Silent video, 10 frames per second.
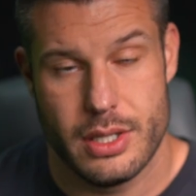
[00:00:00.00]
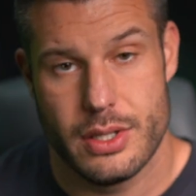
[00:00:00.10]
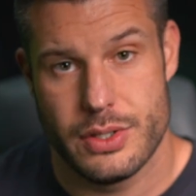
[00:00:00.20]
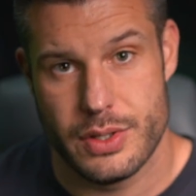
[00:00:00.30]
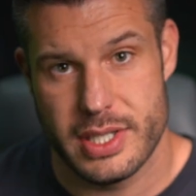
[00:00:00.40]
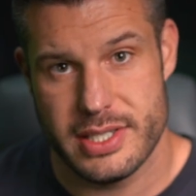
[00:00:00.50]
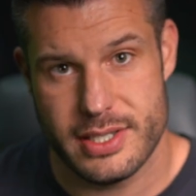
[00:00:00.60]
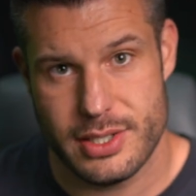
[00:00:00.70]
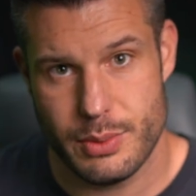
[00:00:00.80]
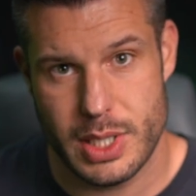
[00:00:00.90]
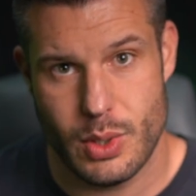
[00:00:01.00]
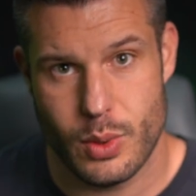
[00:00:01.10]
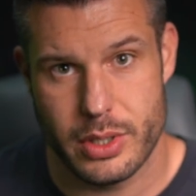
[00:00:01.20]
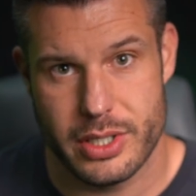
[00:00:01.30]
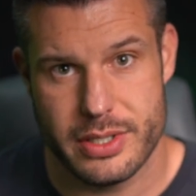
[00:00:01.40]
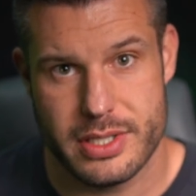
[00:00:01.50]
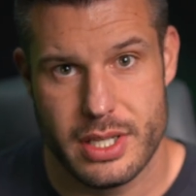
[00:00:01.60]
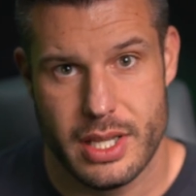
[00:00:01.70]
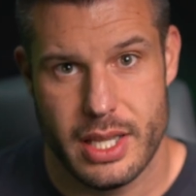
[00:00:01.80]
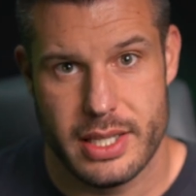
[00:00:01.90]
So this is 3/4,
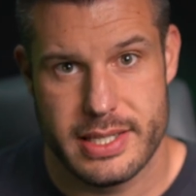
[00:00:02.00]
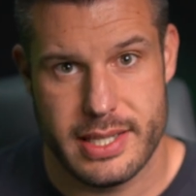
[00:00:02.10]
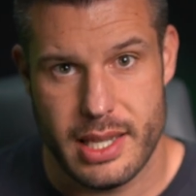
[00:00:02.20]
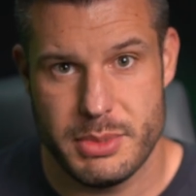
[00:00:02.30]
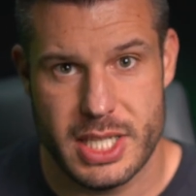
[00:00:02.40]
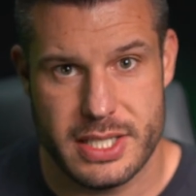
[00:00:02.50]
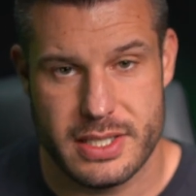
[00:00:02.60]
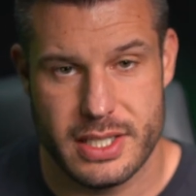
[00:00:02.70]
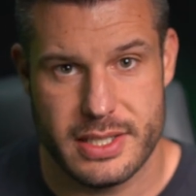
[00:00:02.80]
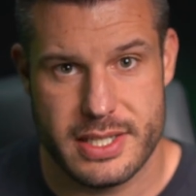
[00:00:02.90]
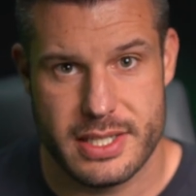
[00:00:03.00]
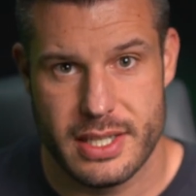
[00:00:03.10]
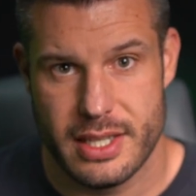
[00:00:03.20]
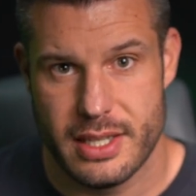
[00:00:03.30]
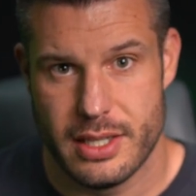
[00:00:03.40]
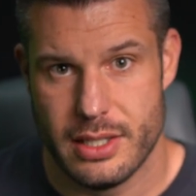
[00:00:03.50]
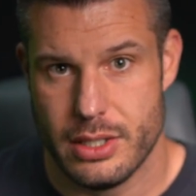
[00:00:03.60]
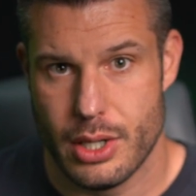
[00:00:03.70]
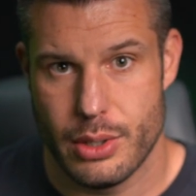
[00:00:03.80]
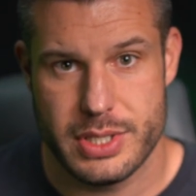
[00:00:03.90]
same distance, no